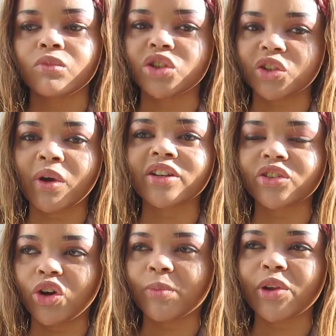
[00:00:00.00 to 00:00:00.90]
Which is why
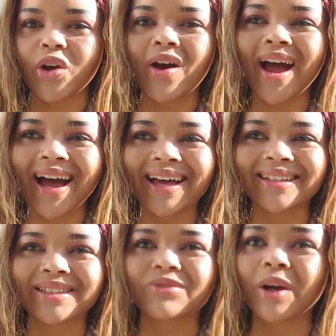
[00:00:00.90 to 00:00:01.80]
Scorpio
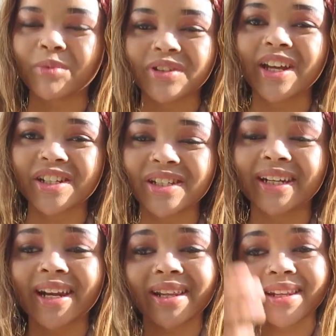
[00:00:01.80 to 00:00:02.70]
has the reputation
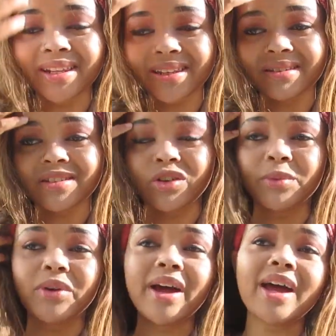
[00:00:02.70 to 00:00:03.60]
that it,
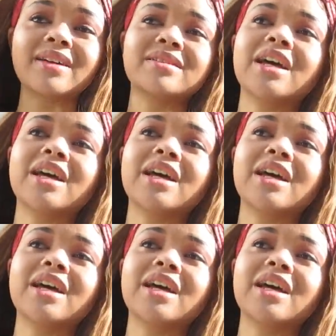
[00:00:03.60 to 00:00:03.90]
Scorpio has.